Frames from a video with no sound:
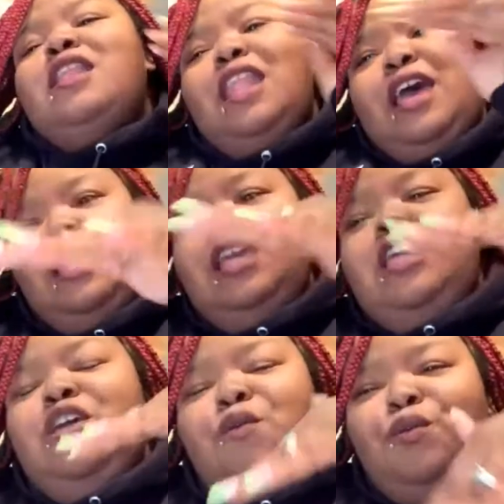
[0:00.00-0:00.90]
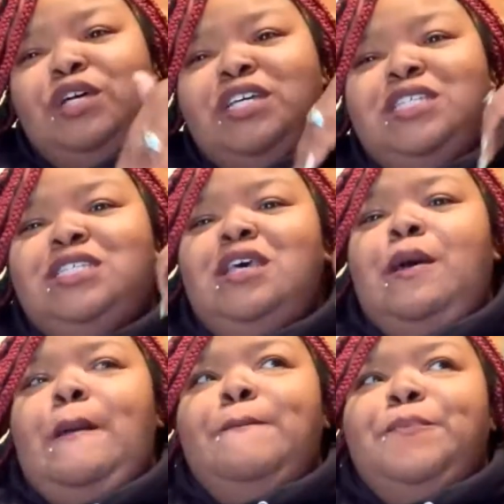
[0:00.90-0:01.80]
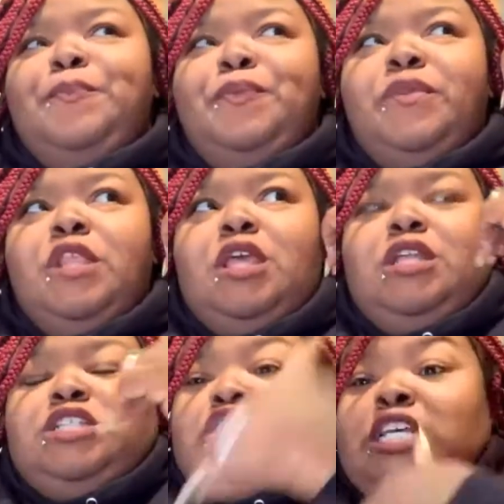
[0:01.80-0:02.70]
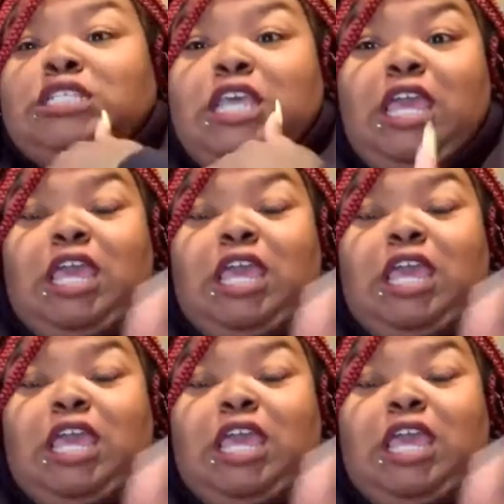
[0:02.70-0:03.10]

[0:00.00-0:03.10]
Like it was just